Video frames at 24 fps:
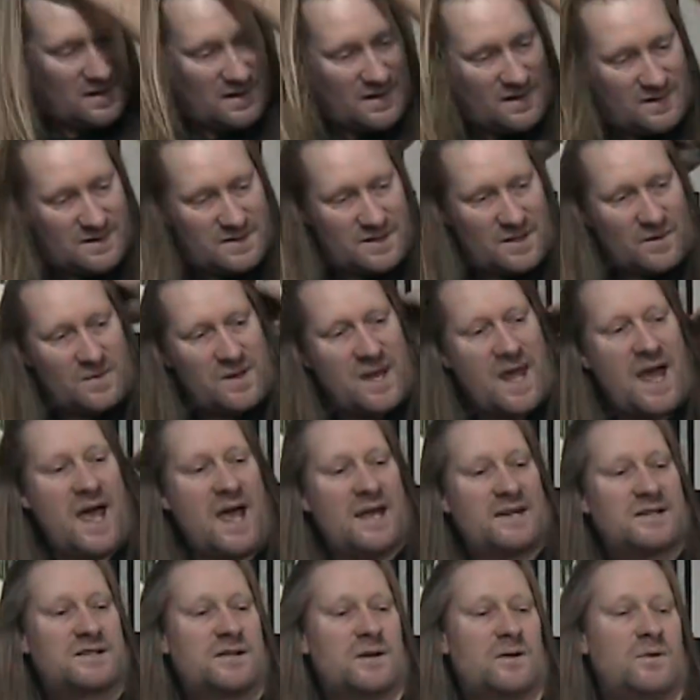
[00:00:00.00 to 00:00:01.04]
so
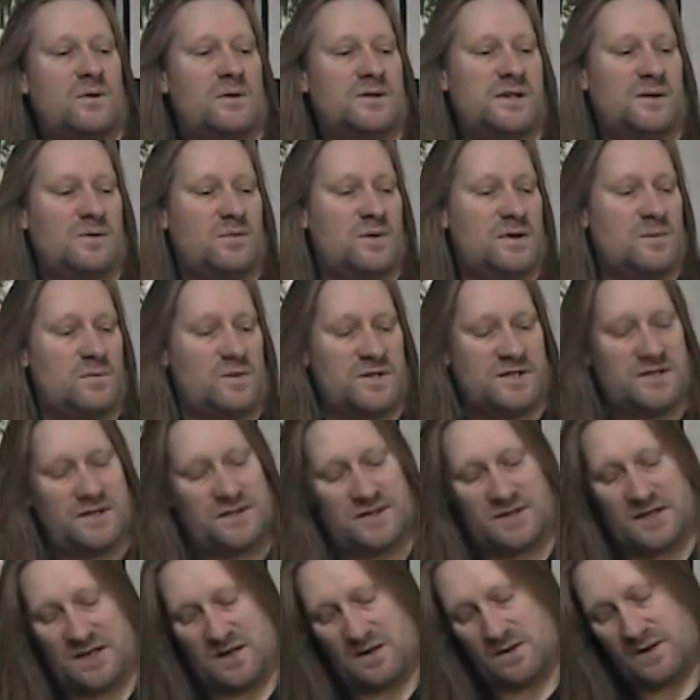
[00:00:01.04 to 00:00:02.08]
yeah, so what's the
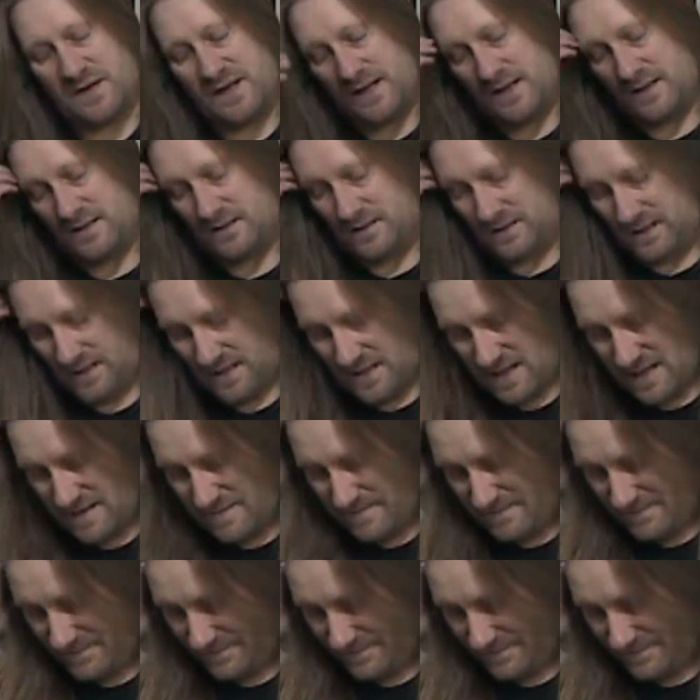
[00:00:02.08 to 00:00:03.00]
deal here? I